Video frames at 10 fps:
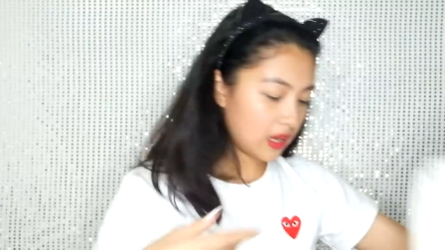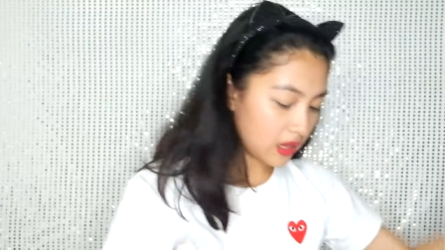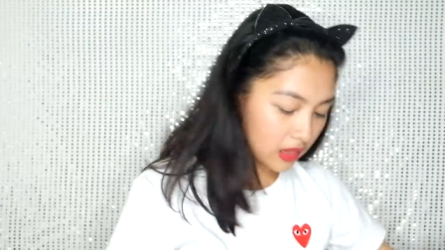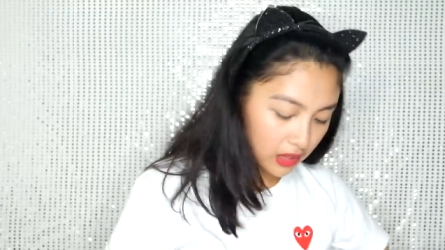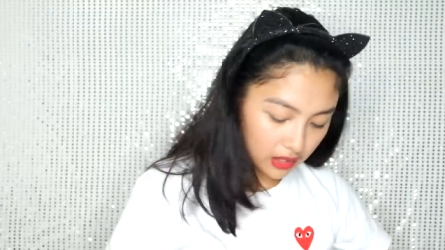
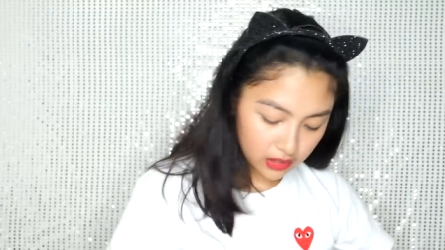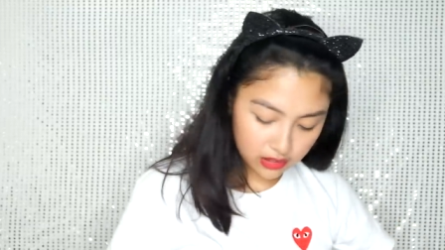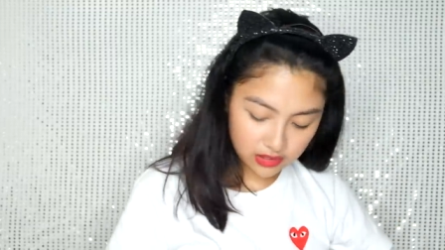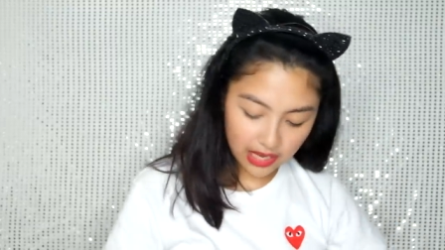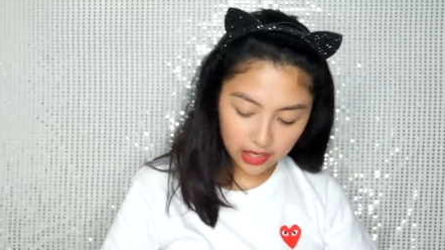And then
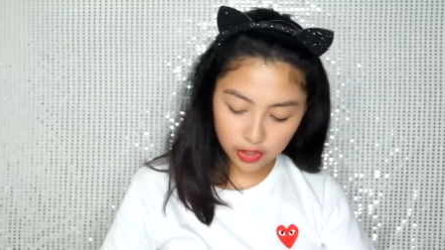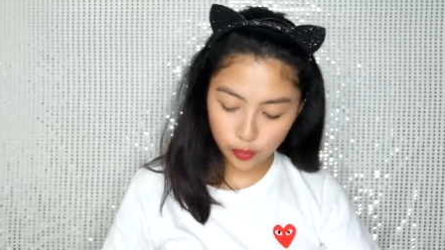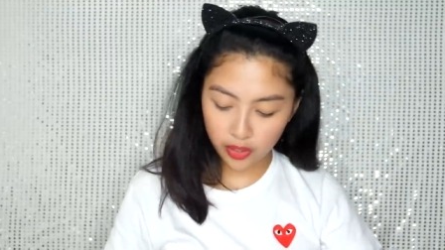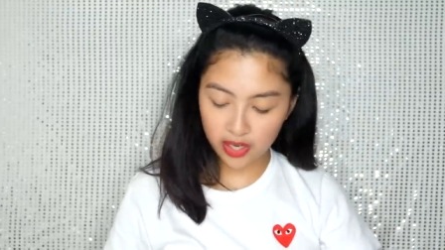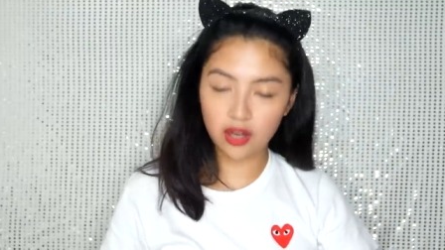the second
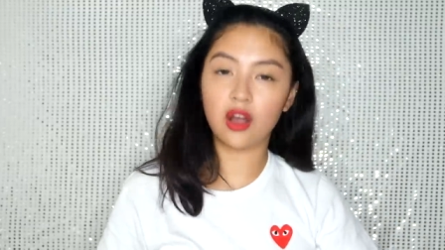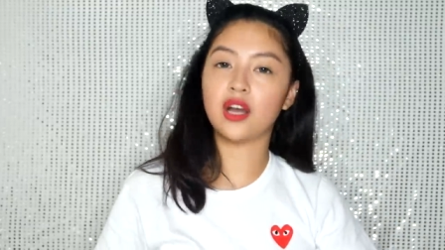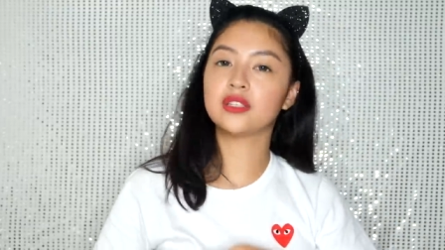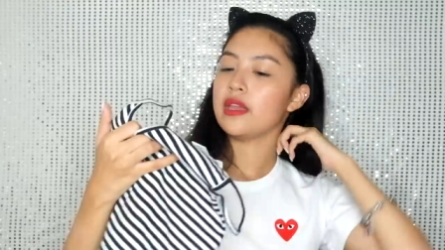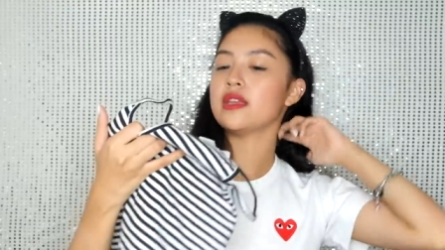one I
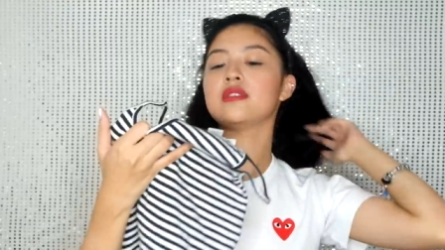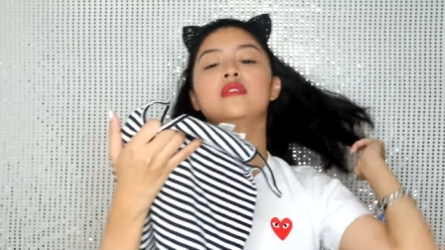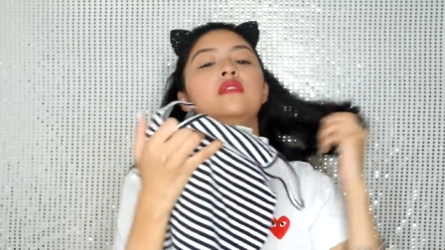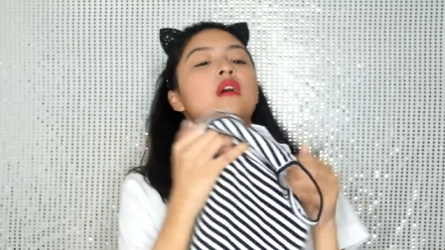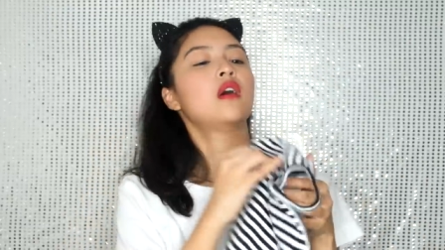got
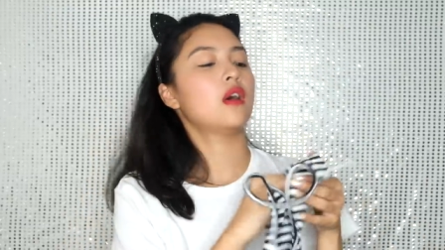is